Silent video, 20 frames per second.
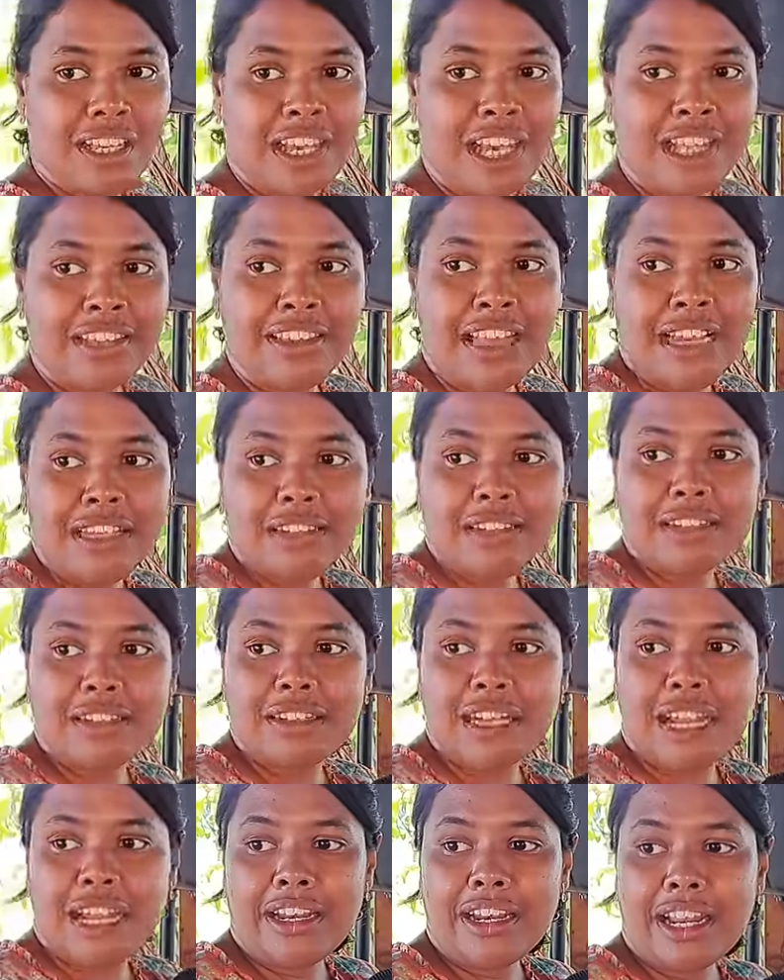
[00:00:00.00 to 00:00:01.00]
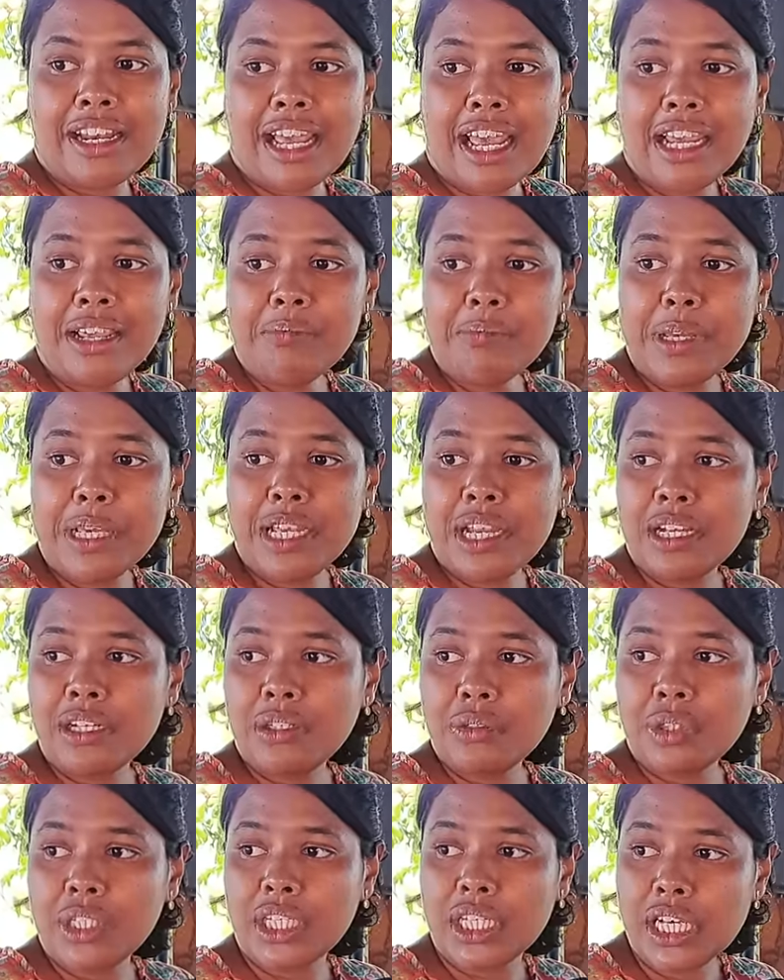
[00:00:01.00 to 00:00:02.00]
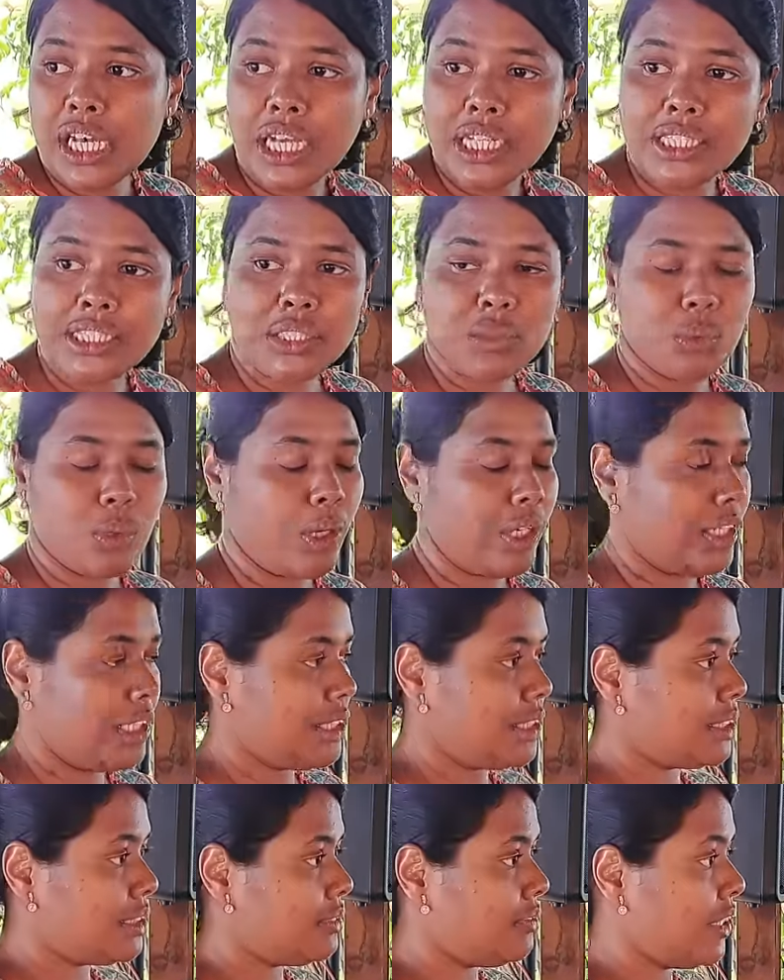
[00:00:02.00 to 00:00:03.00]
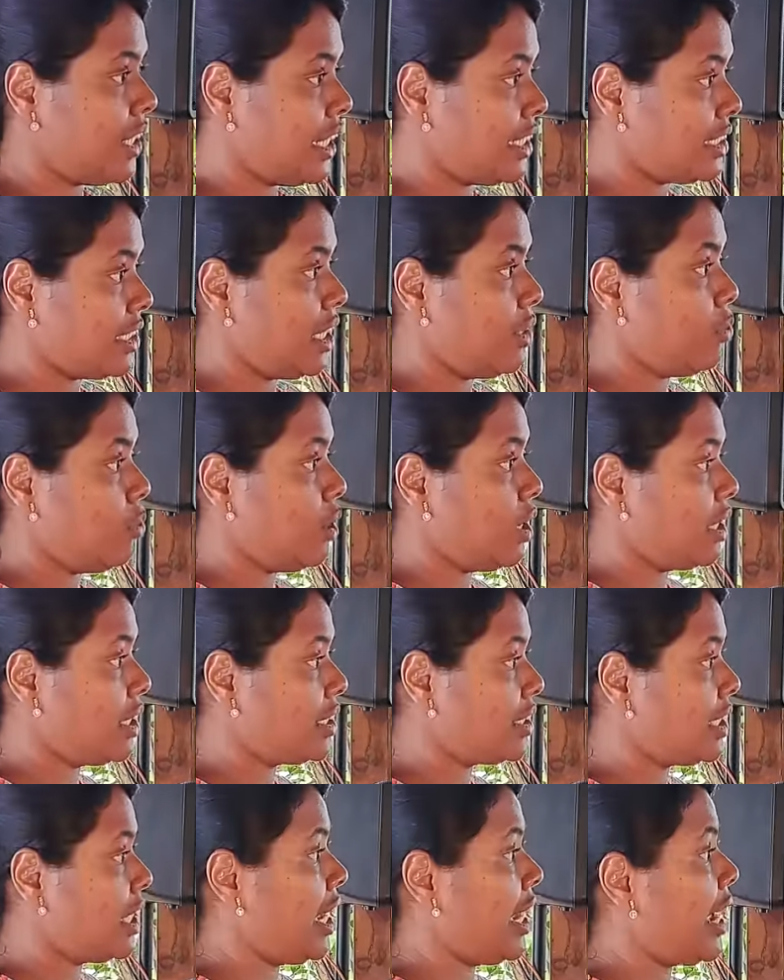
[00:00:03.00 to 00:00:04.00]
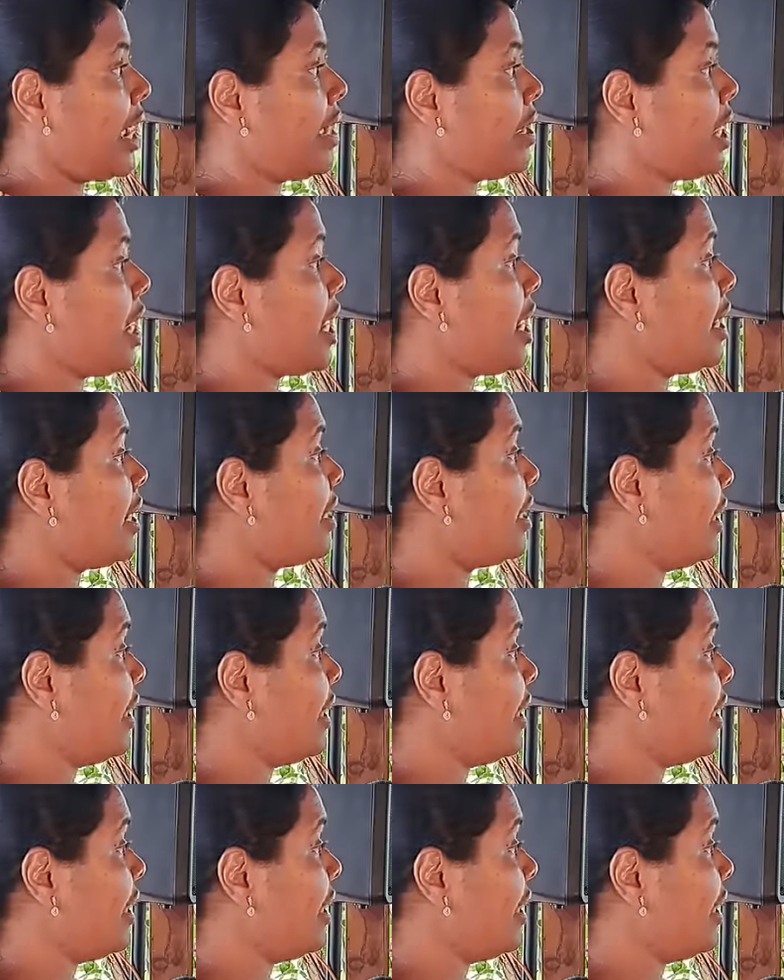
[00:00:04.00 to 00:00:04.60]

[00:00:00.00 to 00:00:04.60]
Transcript: and that and, and i begin to hear his voice when i say voice I, I i